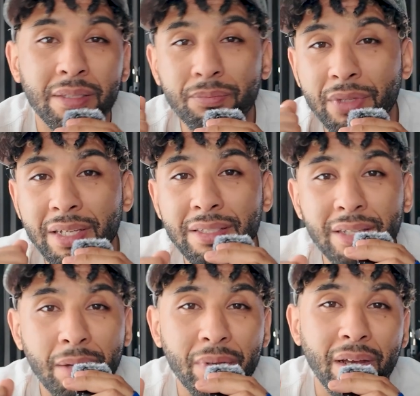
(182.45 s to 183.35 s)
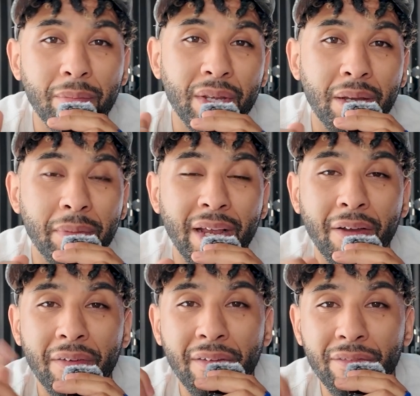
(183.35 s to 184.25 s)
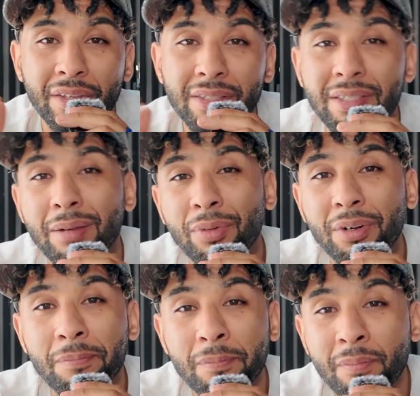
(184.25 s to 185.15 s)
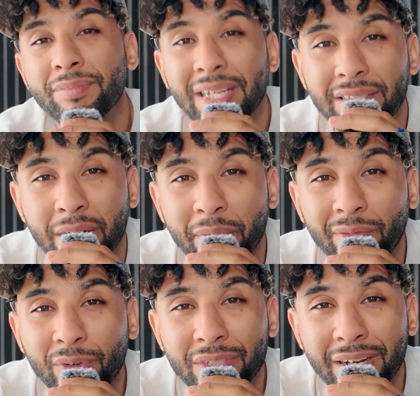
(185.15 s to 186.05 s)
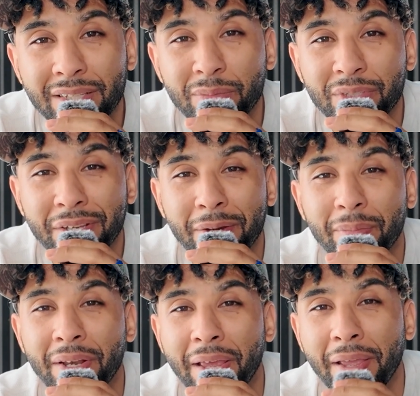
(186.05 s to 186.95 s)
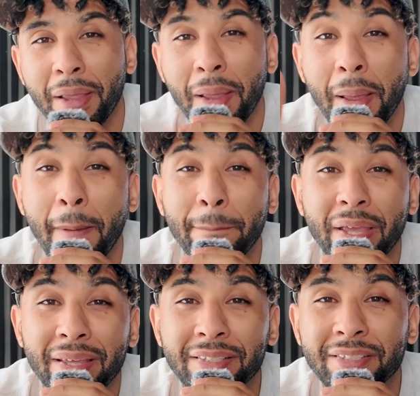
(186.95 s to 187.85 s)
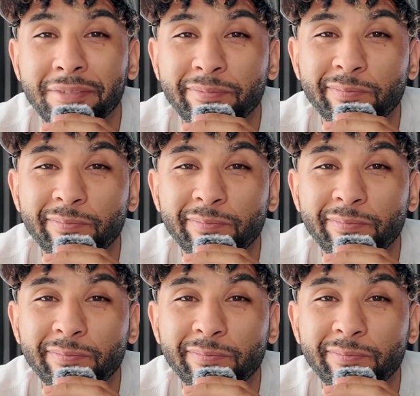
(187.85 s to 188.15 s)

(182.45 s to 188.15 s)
some things coming up and coming out this summer. That's going to be it for today's Music Gear Monday. Peace.